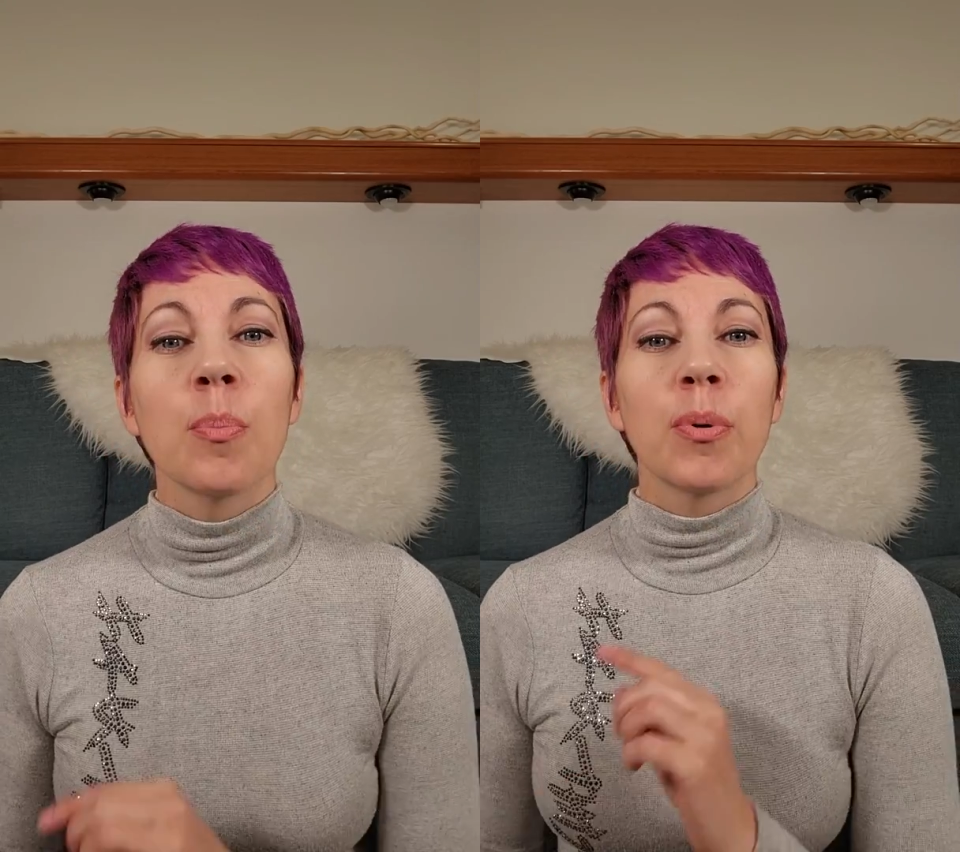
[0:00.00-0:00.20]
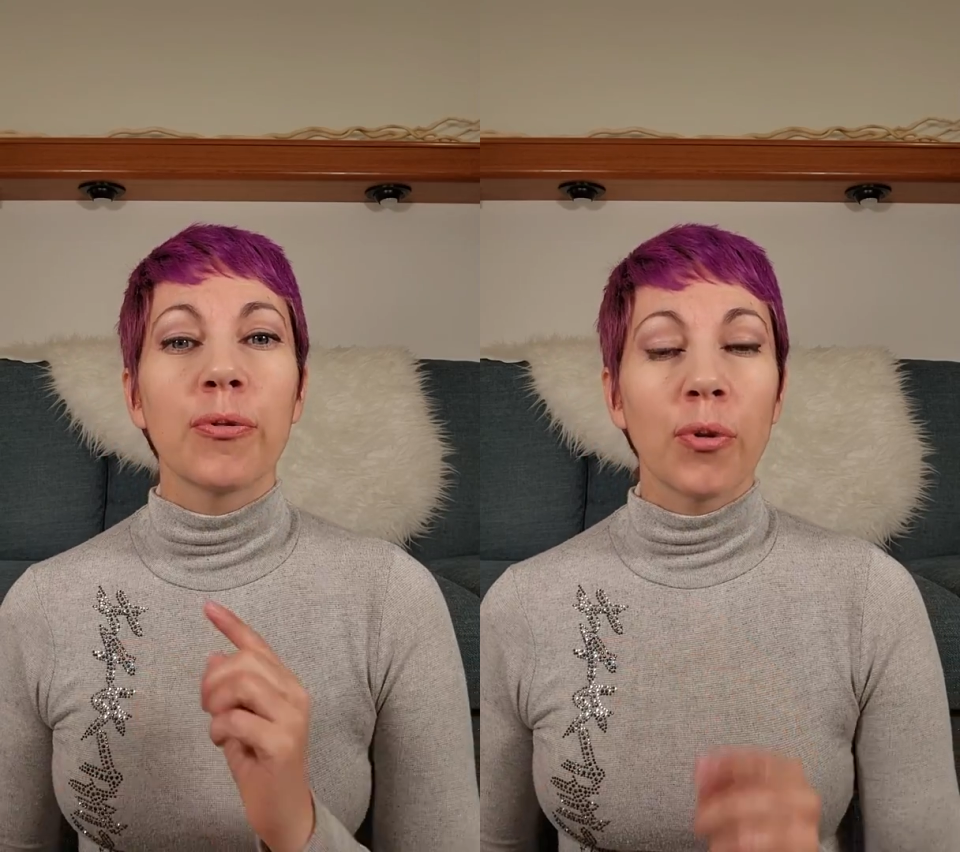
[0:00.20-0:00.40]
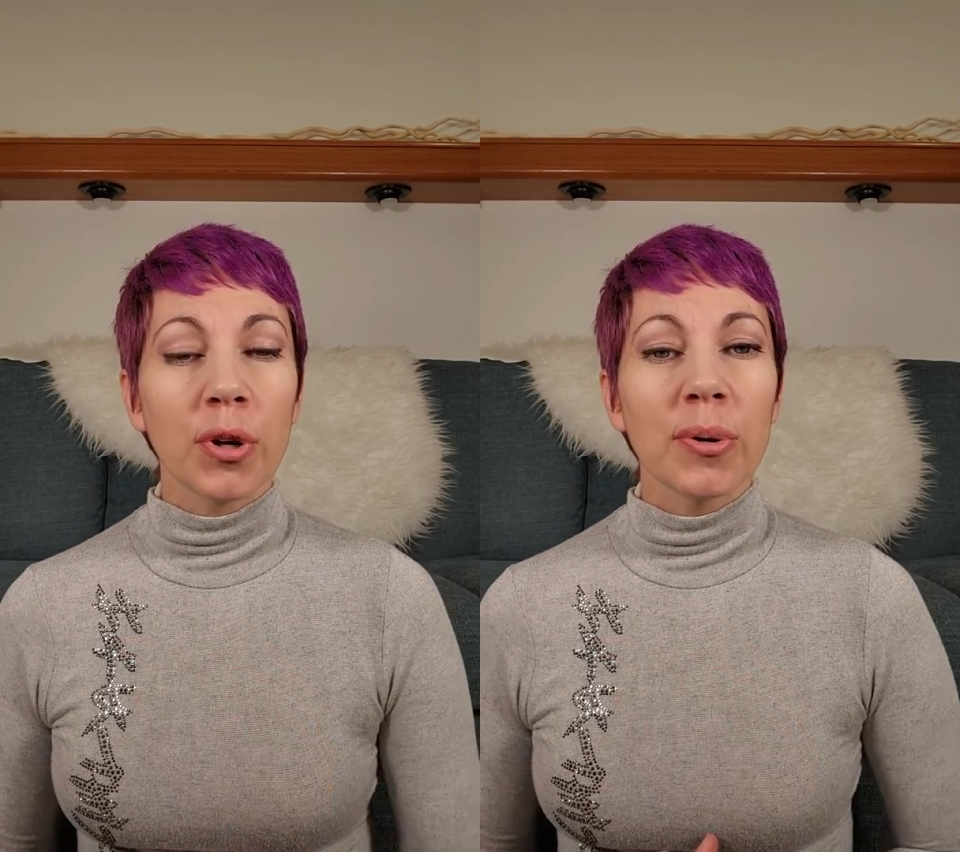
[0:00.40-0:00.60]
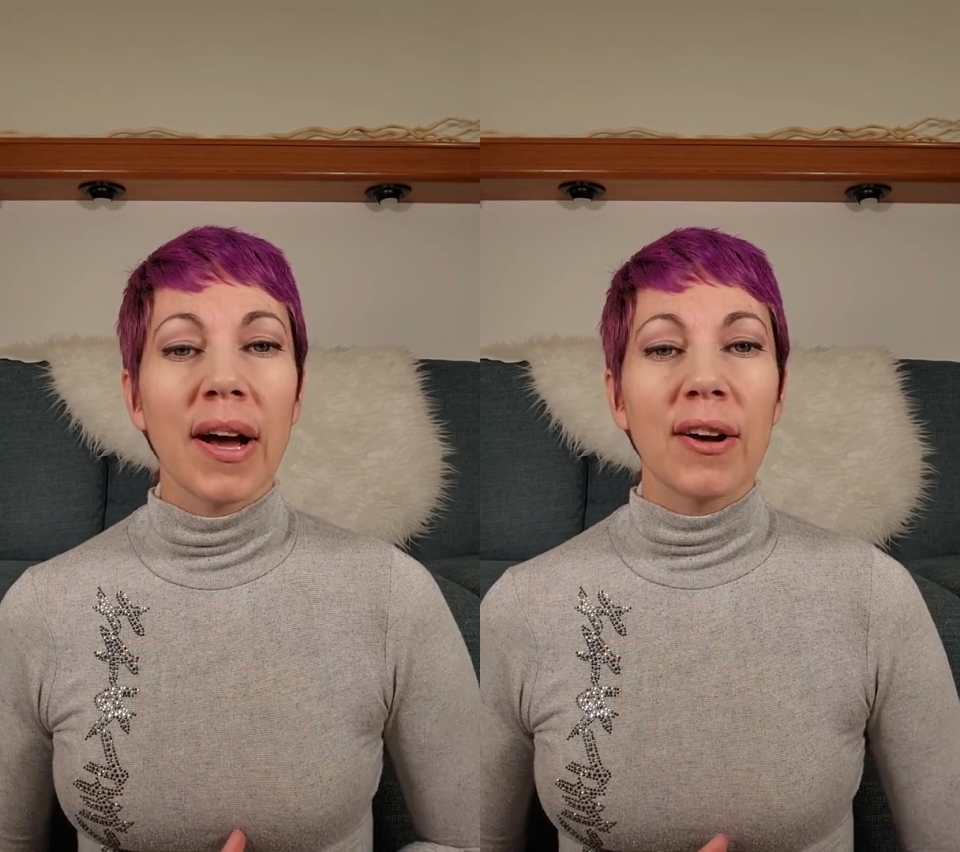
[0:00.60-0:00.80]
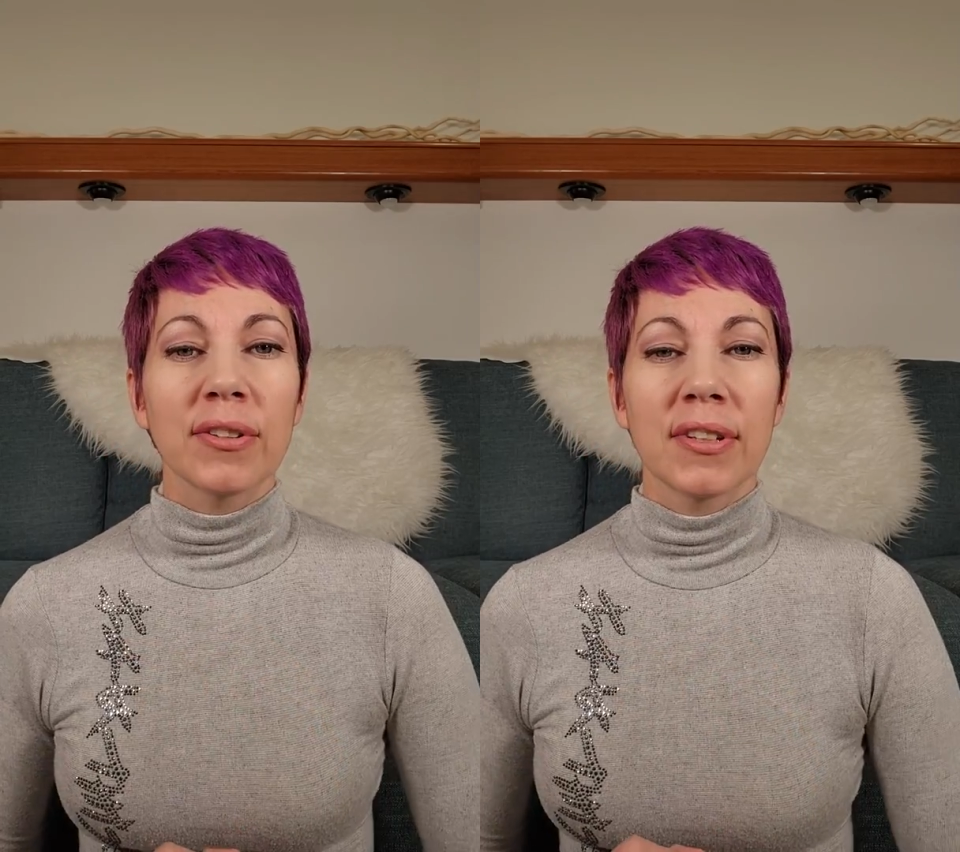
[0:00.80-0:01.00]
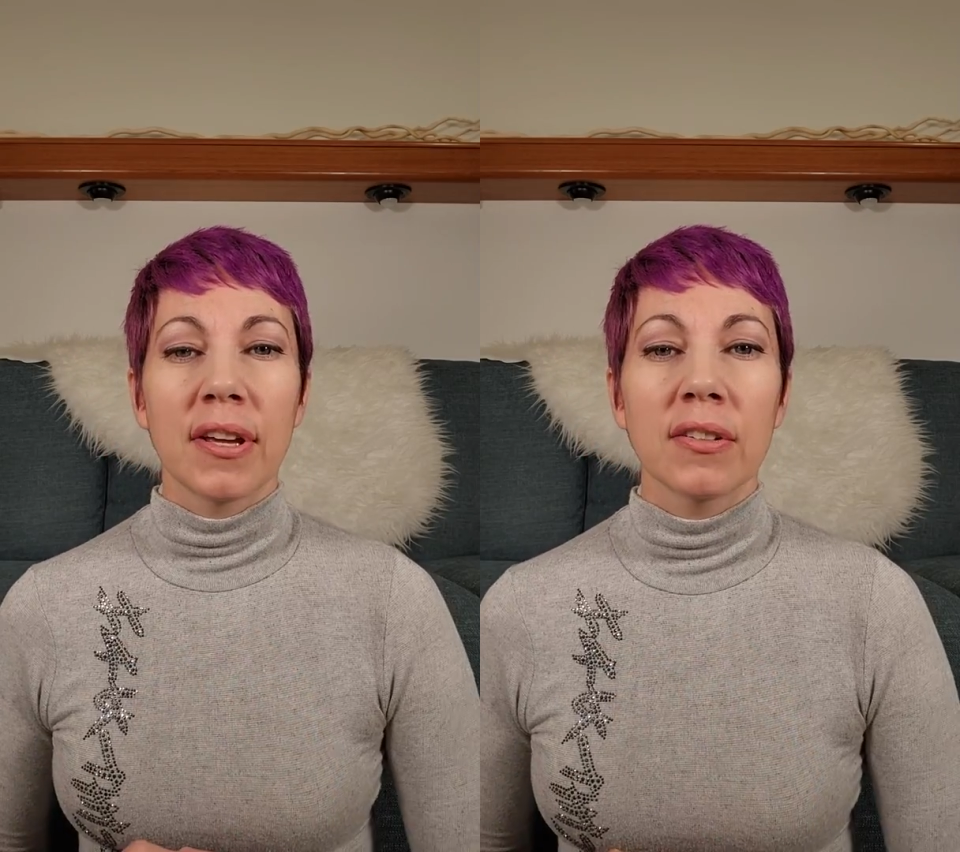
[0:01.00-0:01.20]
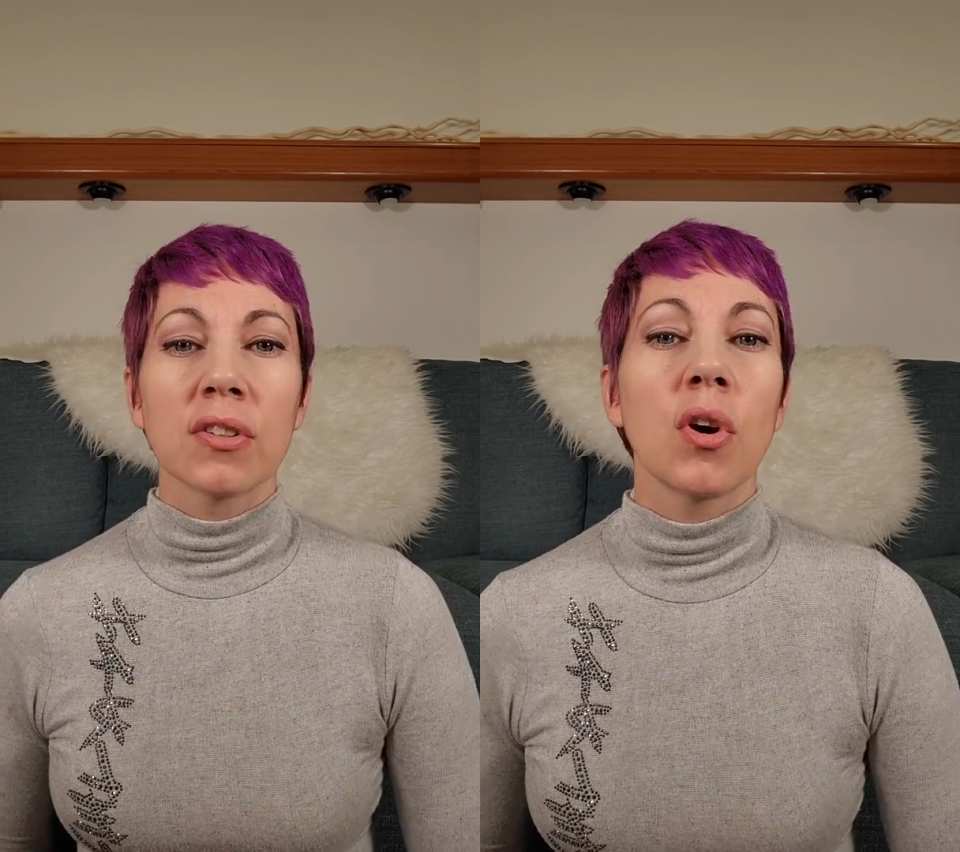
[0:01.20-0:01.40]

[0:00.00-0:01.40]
before you house hunt,